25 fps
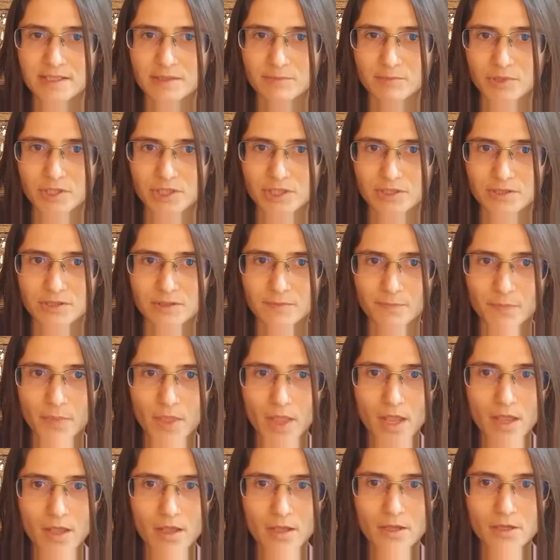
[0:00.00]
gas emissions.
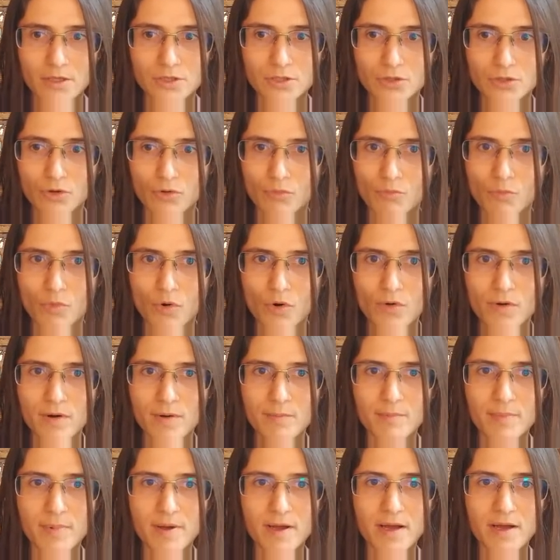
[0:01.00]
So more
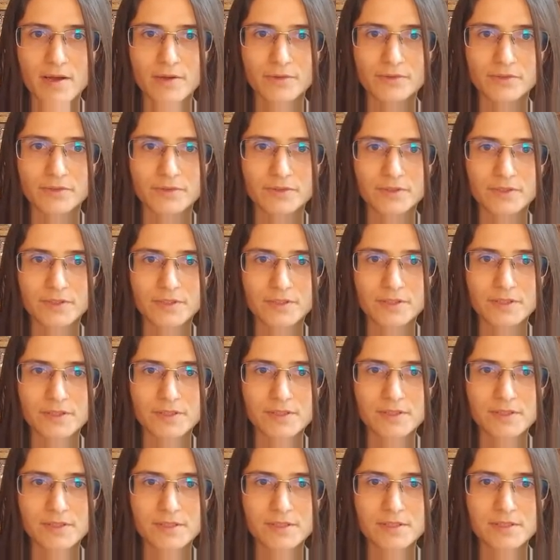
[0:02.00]
about
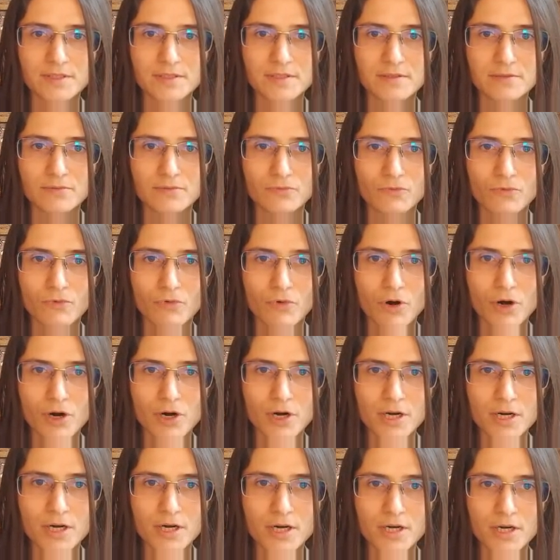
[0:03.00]
this
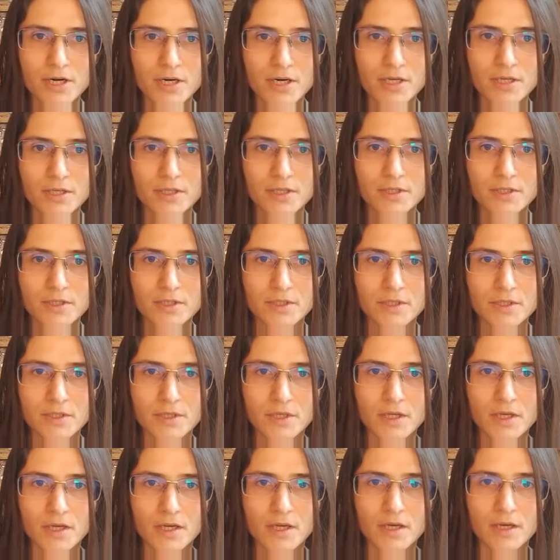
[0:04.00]
work.
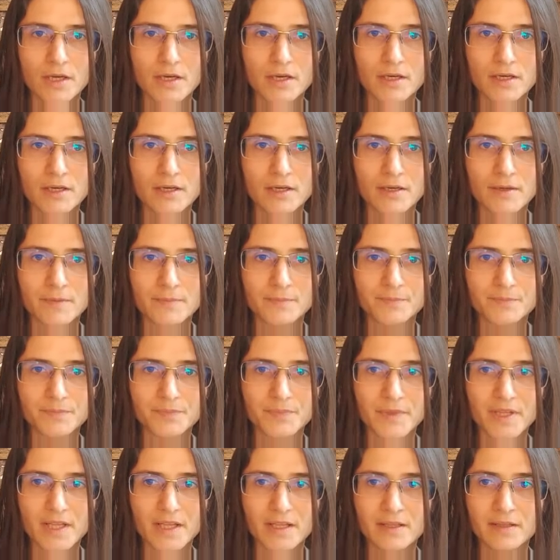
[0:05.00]

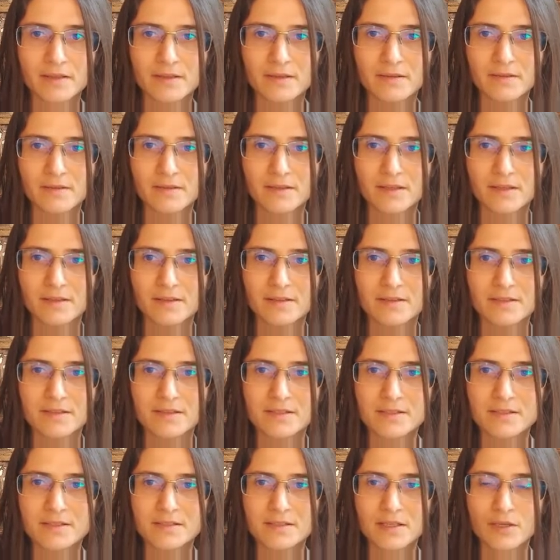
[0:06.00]
In the
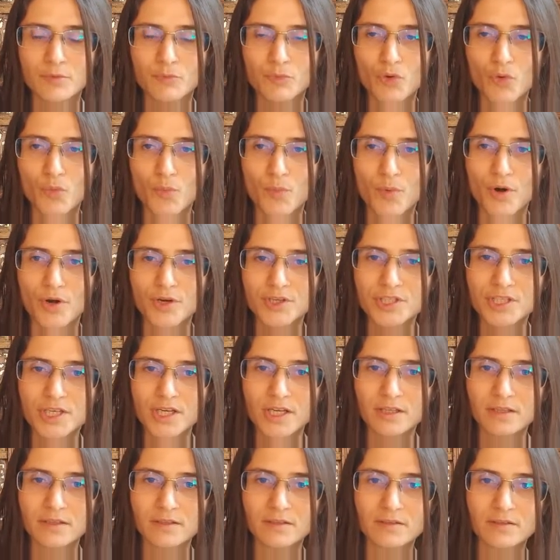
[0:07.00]
STIMUL
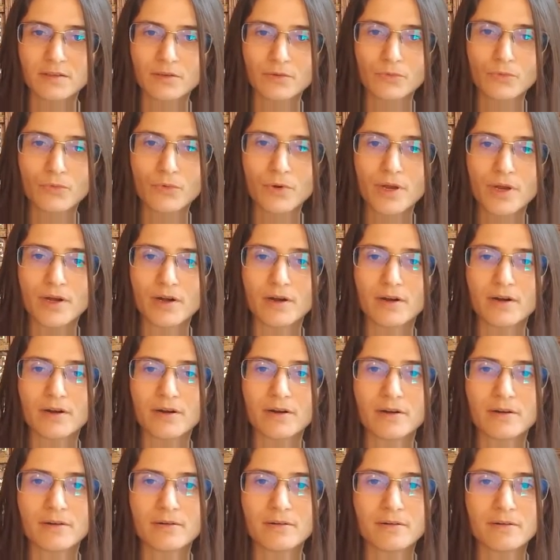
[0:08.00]
project, we
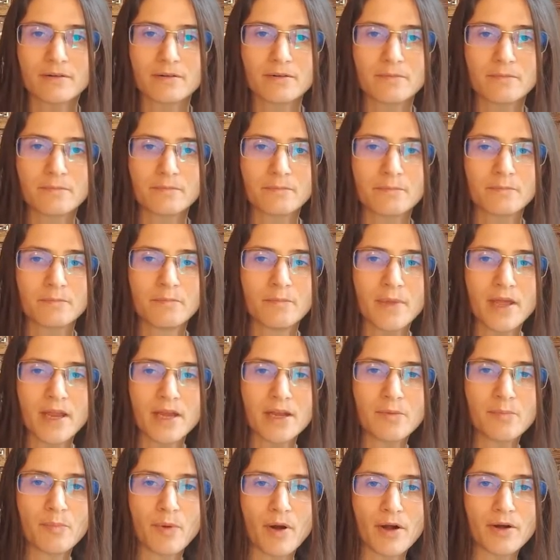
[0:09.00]
are
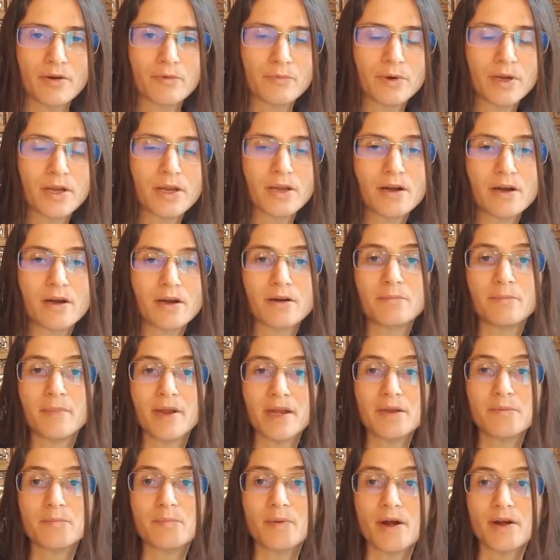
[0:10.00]
many
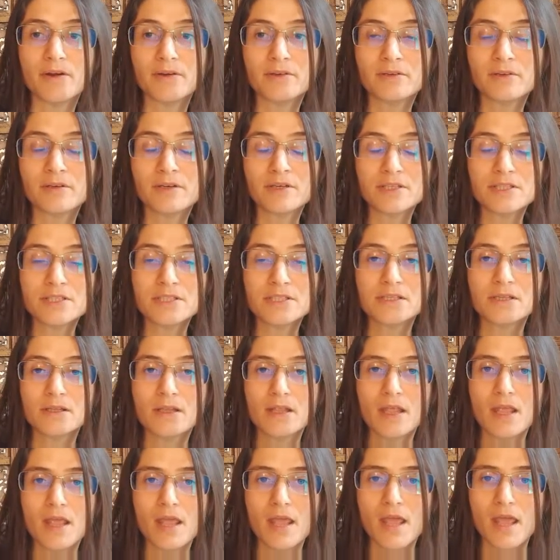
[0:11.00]
partners.
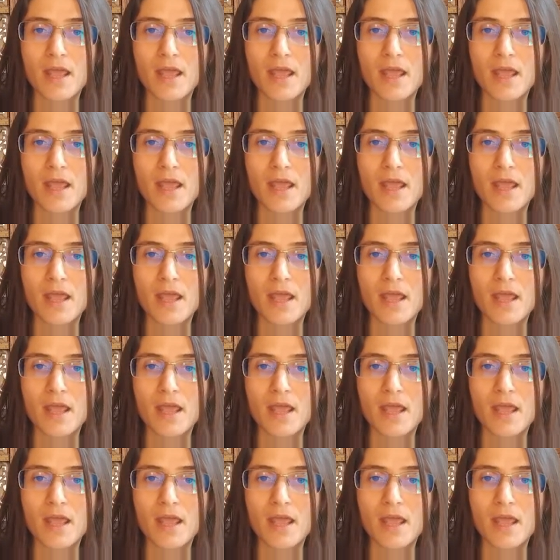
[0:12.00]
